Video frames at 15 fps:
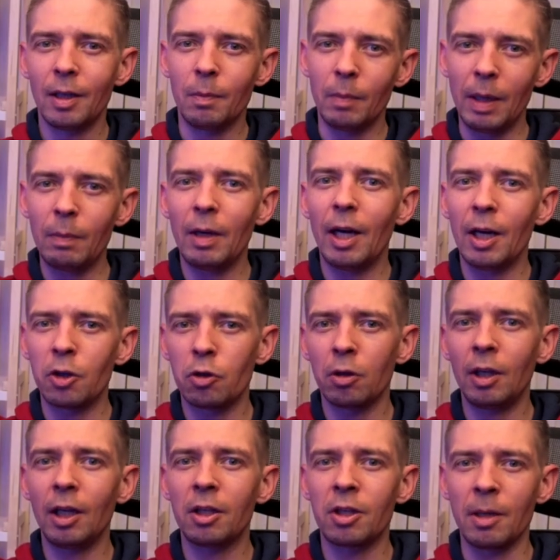Maybe I should
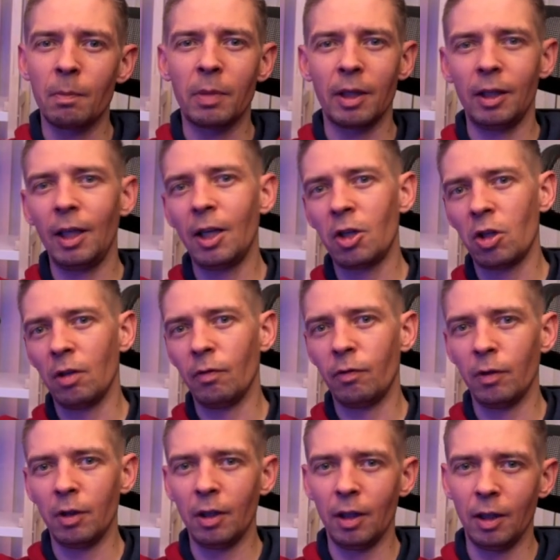get some protection
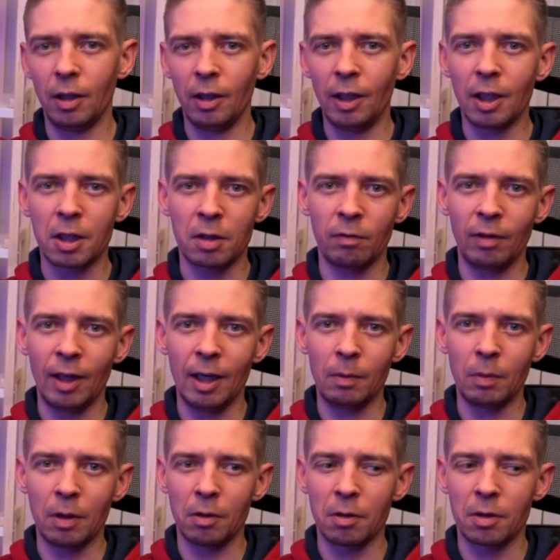for the next flight,
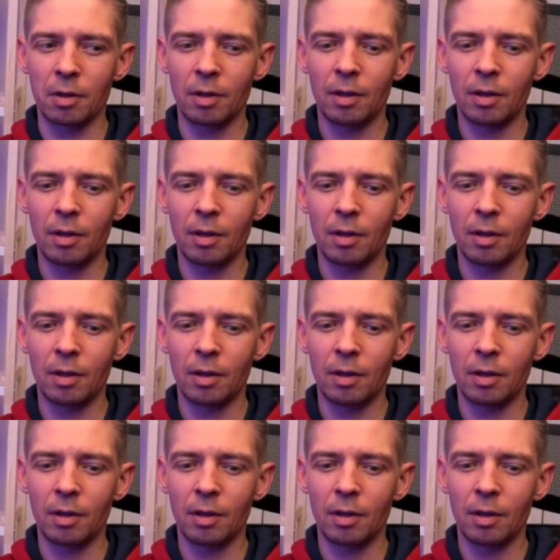because